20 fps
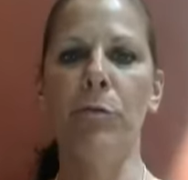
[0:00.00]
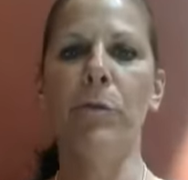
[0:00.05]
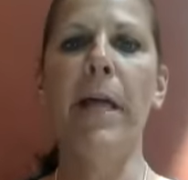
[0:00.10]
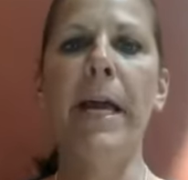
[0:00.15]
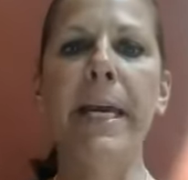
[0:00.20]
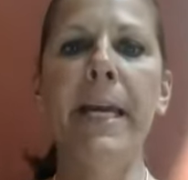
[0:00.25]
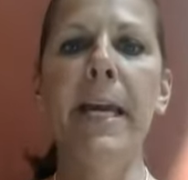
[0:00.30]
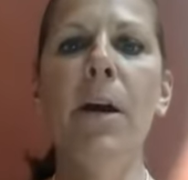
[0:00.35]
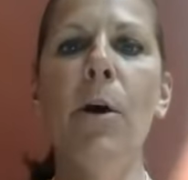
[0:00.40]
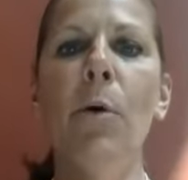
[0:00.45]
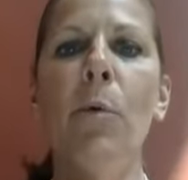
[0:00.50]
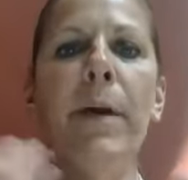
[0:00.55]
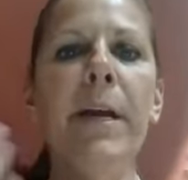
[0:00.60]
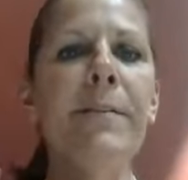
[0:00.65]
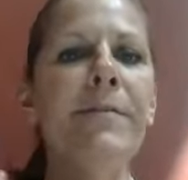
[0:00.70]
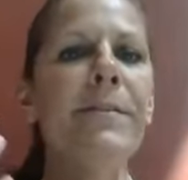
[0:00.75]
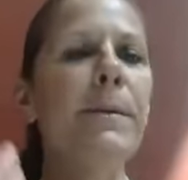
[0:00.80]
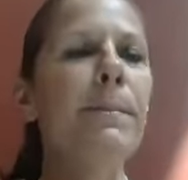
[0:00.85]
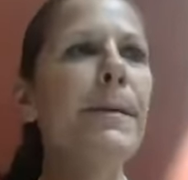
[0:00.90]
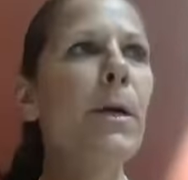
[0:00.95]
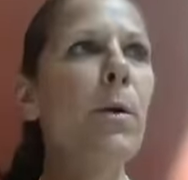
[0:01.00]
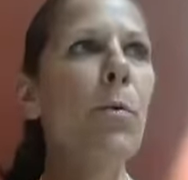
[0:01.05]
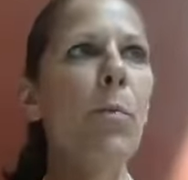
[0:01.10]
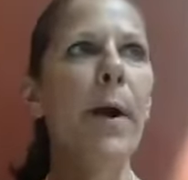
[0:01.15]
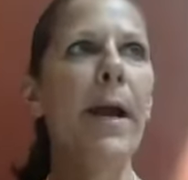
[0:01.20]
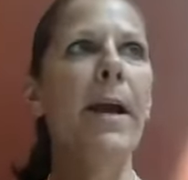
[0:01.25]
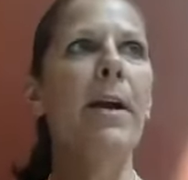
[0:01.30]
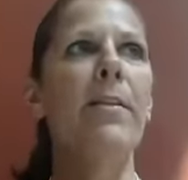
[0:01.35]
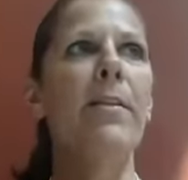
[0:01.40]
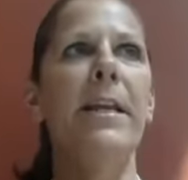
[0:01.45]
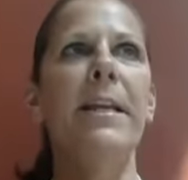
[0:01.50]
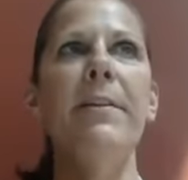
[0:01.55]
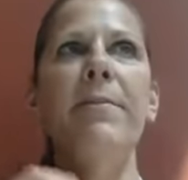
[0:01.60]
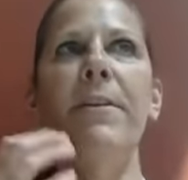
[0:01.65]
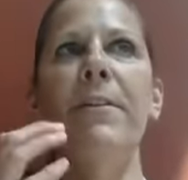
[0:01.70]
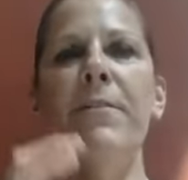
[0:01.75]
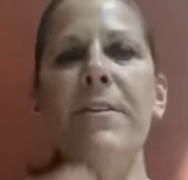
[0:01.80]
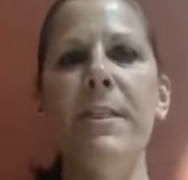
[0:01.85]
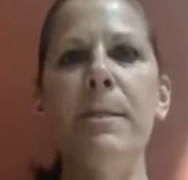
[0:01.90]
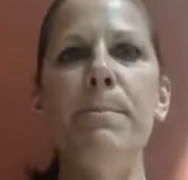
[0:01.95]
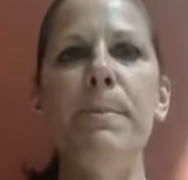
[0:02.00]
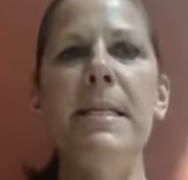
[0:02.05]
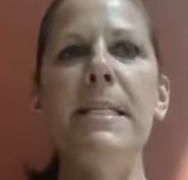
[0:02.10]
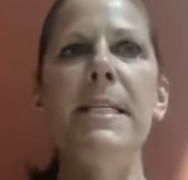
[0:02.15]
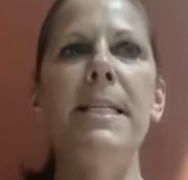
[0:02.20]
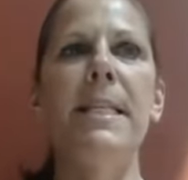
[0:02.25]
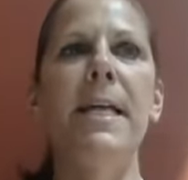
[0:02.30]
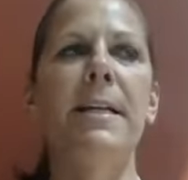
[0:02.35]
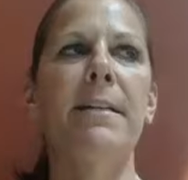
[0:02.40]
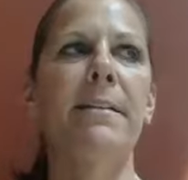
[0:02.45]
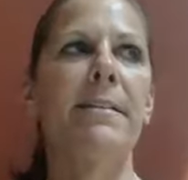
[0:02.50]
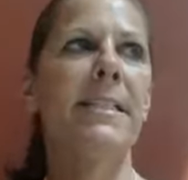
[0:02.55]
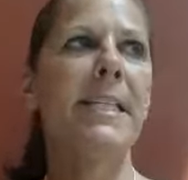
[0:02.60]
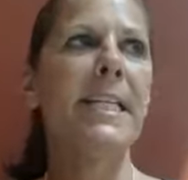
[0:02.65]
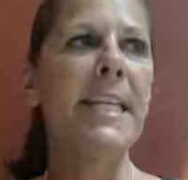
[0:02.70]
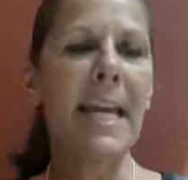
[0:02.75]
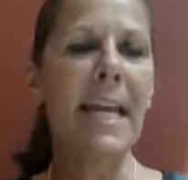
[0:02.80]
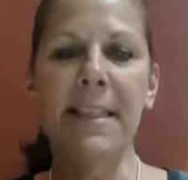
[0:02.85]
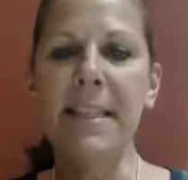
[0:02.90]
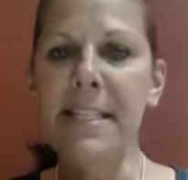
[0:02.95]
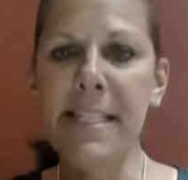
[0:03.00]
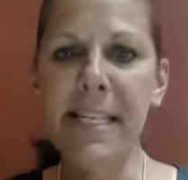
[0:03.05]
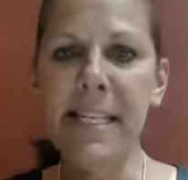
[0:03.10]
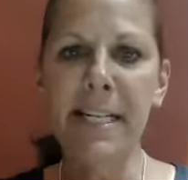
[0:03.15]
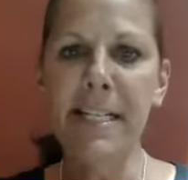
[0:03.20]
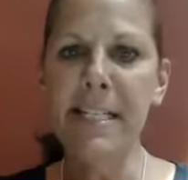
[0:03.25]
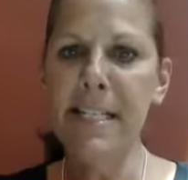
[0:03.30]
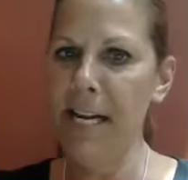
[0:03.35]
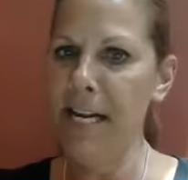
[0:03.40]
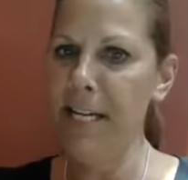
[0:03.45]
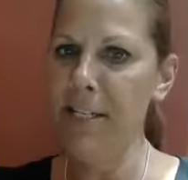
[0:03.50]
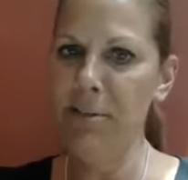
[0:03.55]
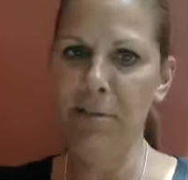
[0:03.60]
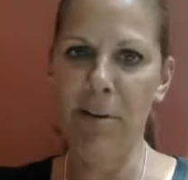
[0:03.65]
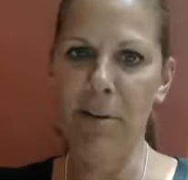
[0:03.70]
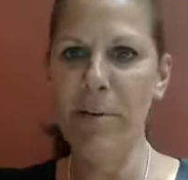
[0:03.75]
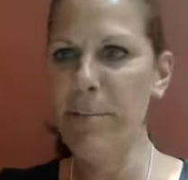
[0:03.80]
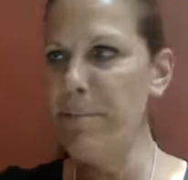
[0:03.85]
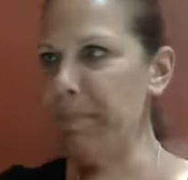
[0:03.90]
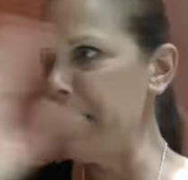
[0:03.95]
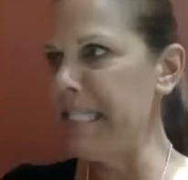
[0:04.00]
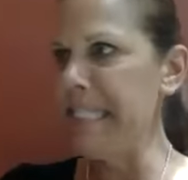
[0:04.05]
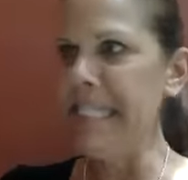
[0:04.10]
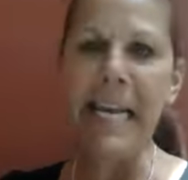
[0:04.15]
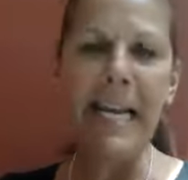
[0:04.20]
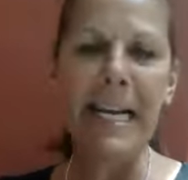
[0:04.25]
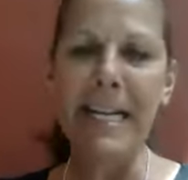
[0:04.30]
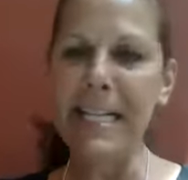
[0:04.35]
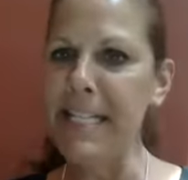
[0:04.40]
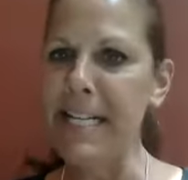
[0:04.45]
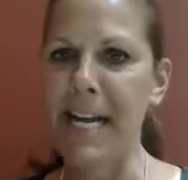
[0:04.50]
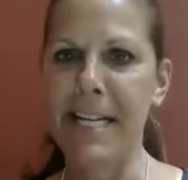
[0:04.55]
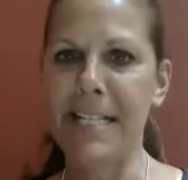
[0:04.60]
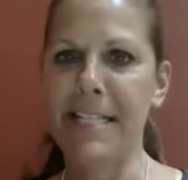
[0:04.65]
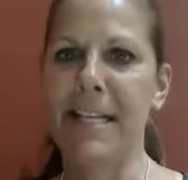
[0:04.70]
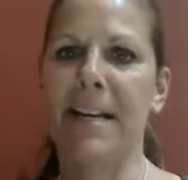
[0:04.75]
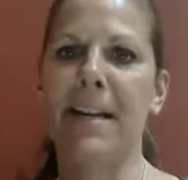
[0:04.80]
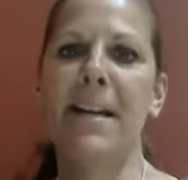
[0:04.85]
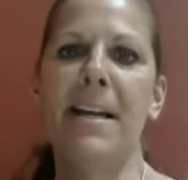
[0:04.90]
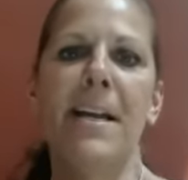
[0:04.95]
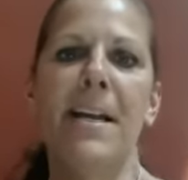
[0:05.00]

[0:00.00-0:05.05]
Like we have to be aware that even if it's busy, that to get the sanitizer out and be sanitizing.